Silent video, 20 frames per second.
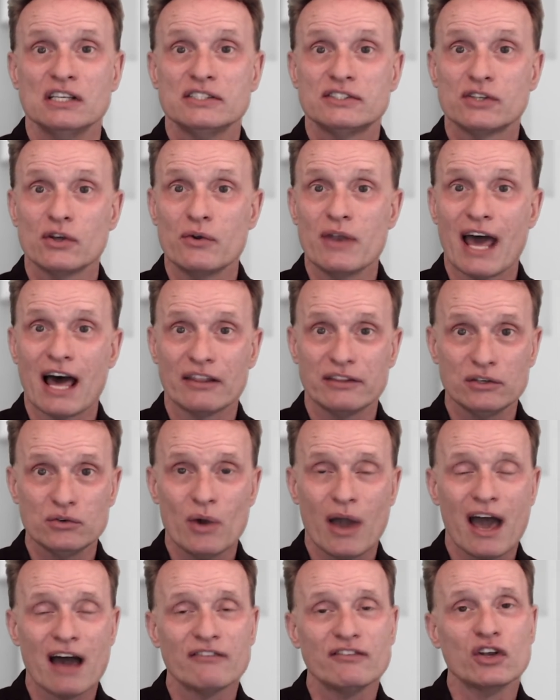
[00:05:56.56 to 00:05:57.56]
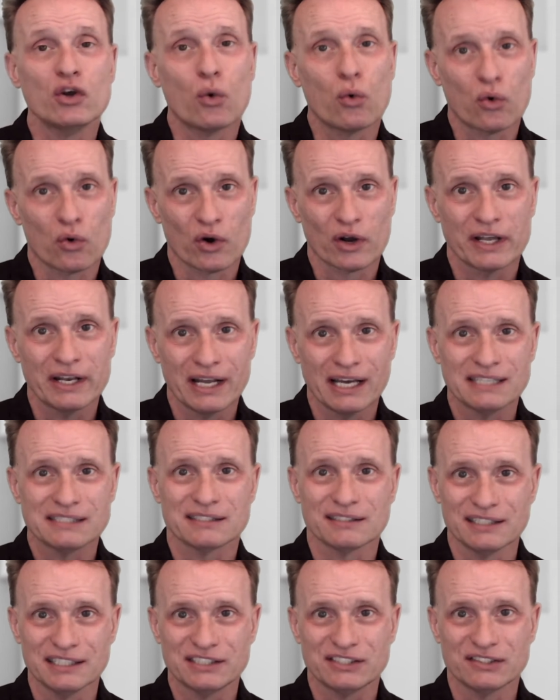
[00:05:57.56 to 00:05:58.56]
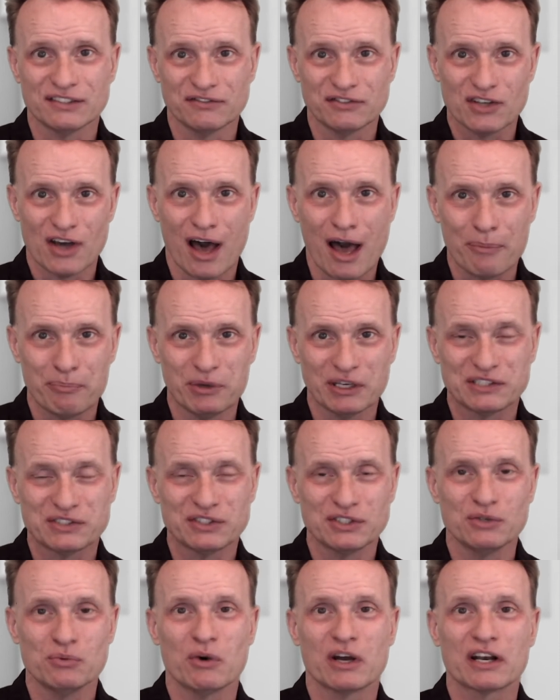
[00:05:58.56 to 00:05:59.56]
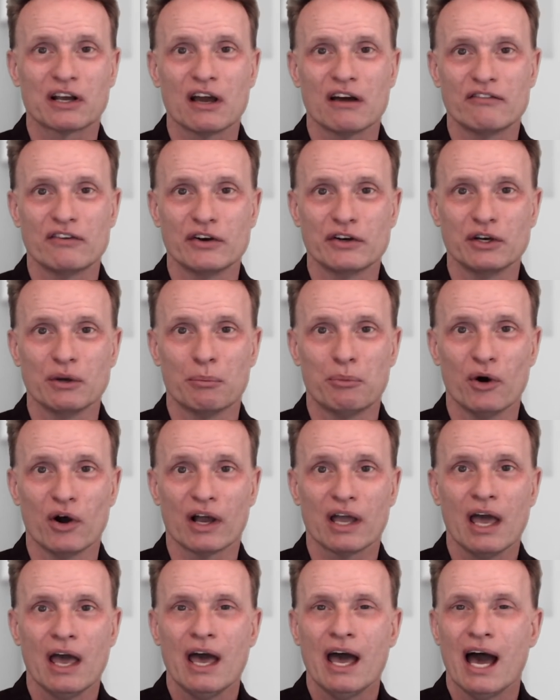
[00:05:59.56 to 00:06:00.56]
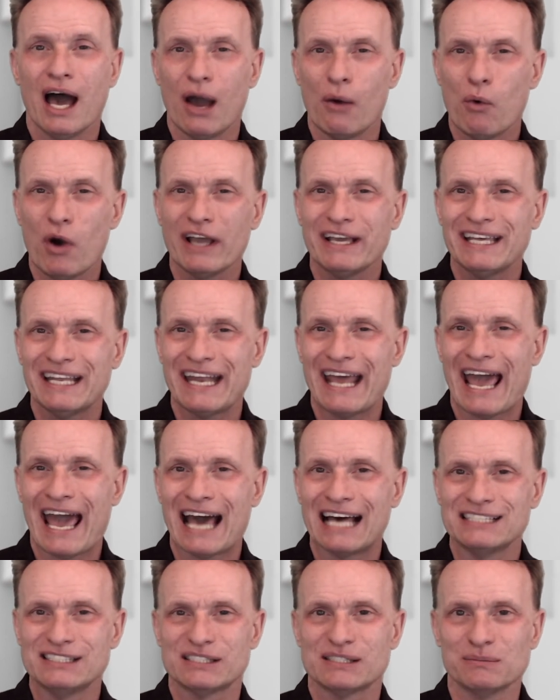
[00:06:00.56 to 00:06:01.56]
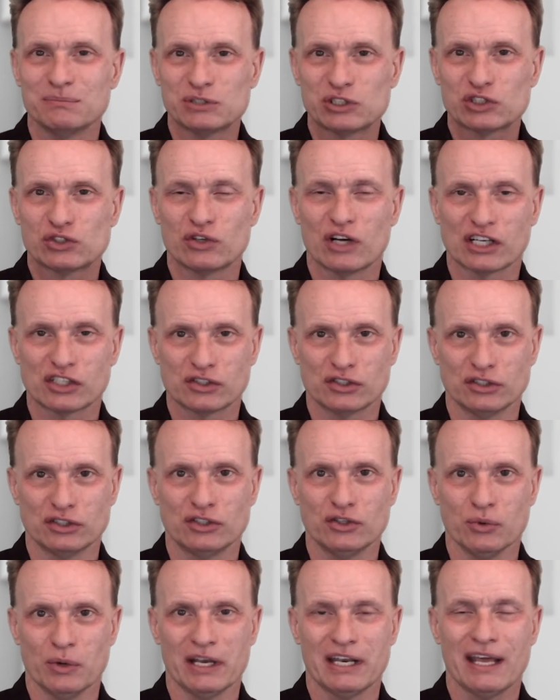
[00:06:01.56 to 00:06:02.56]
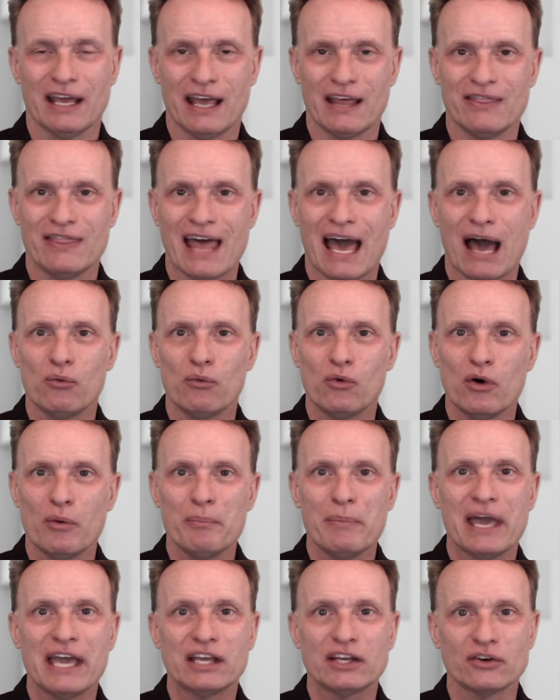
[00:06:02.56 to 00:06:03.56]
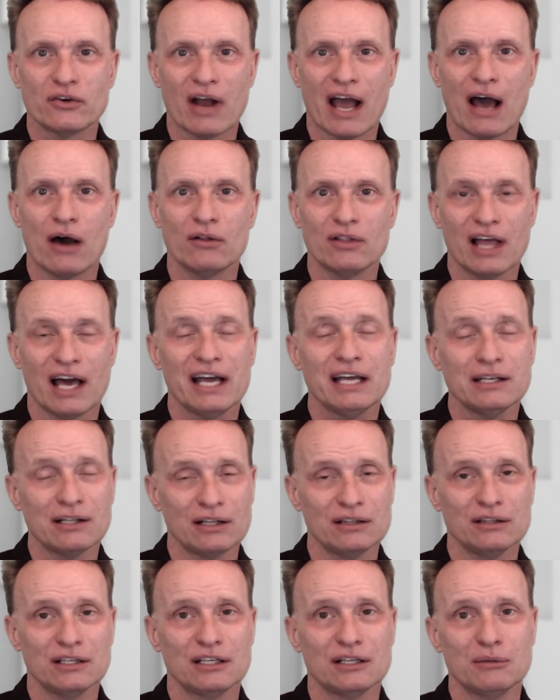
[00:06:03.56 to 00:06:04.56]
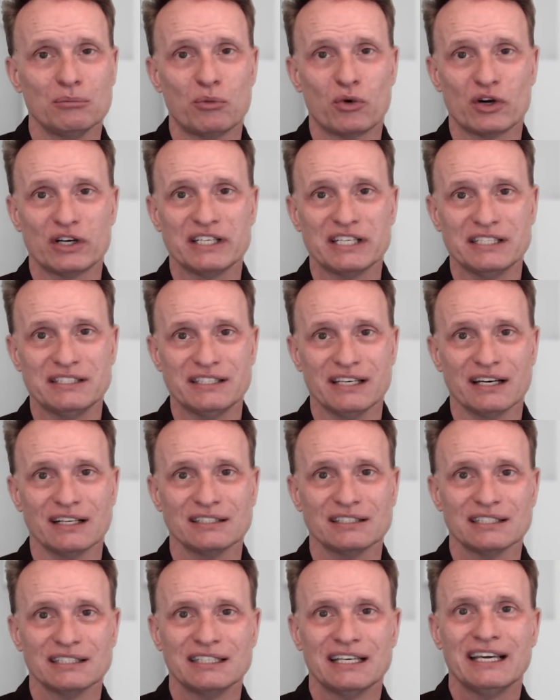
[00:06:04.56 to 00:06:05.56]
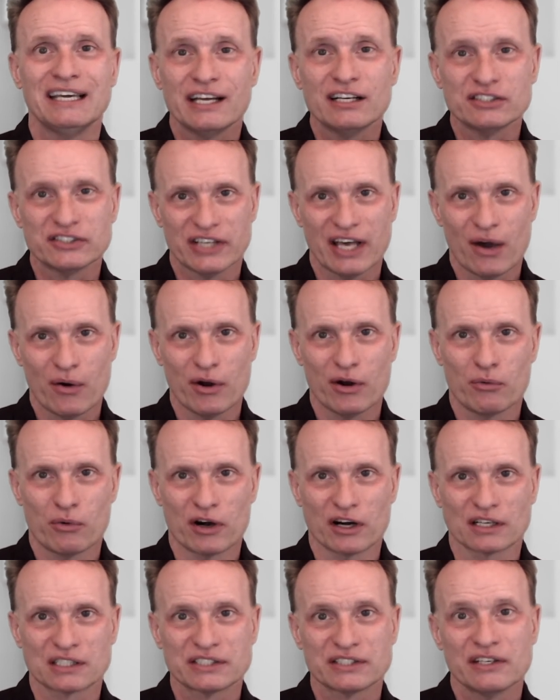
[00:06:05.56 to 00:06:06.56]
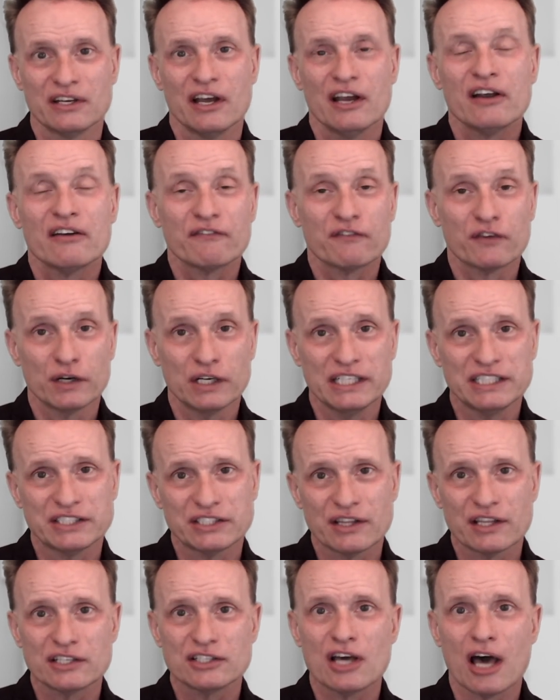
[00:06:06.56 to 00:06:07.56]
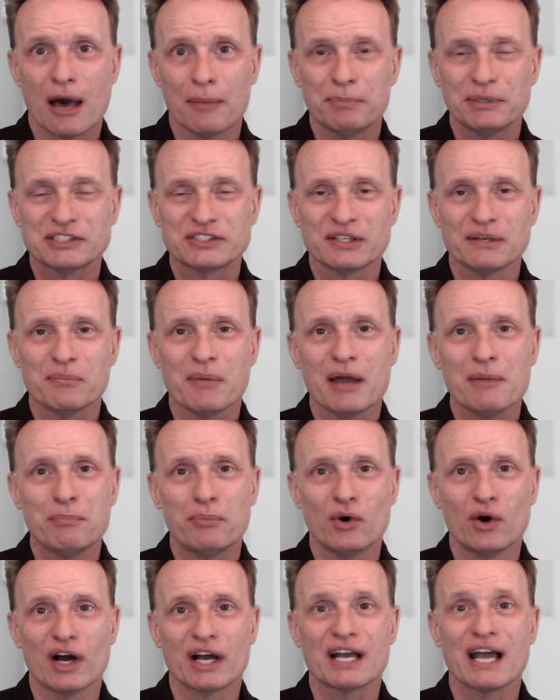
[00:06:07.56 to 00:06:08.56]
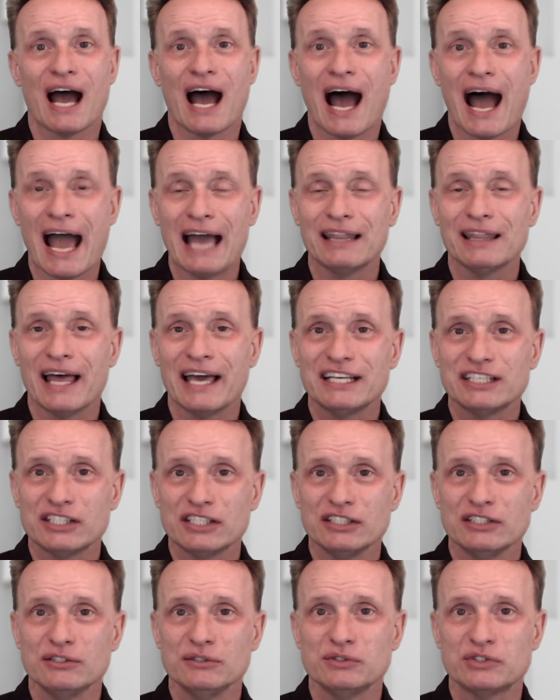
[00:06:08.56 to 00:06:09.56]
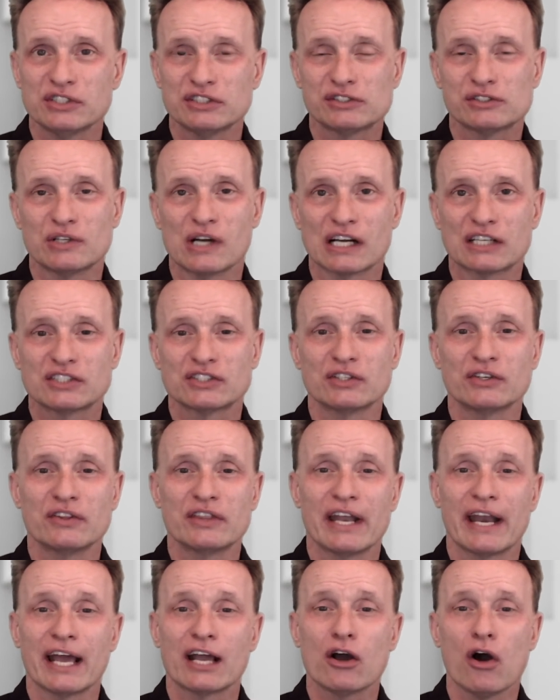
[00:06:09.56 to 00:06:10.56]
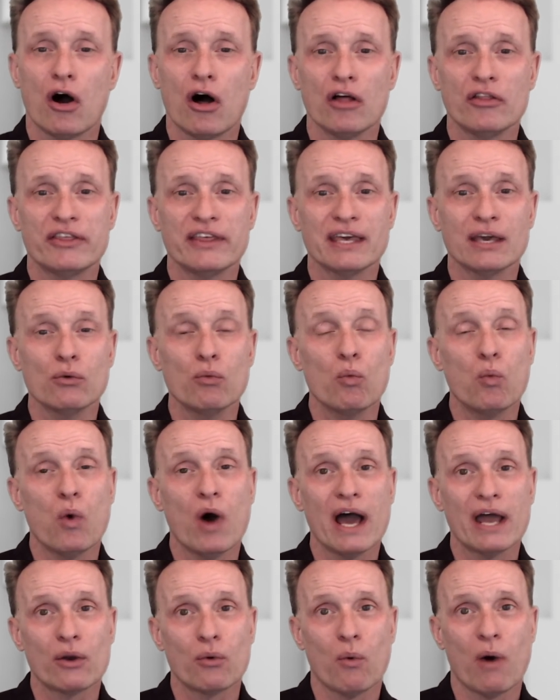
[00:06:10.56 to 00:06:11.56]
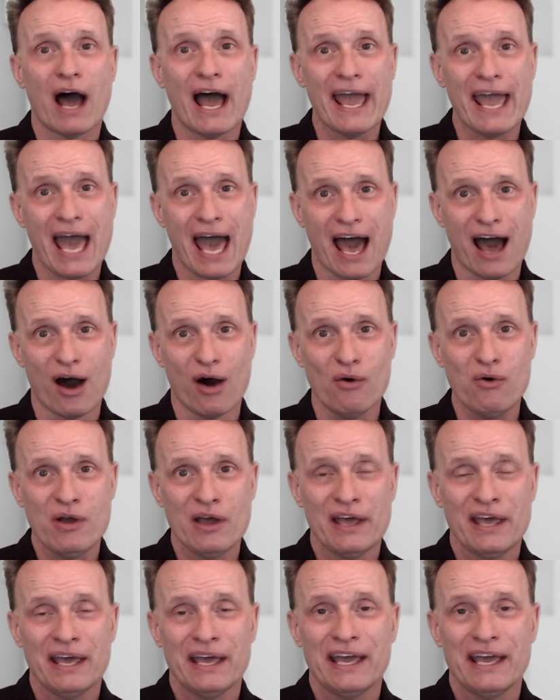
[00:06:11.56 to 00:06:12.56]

So now that you have an organized list of topics that you want to cover in your book, I want you to add some structure to it, and will make your outline a little more detailed. Here's how it works. For each of the topics in my book, I like to use a structure that I call the what, why, how,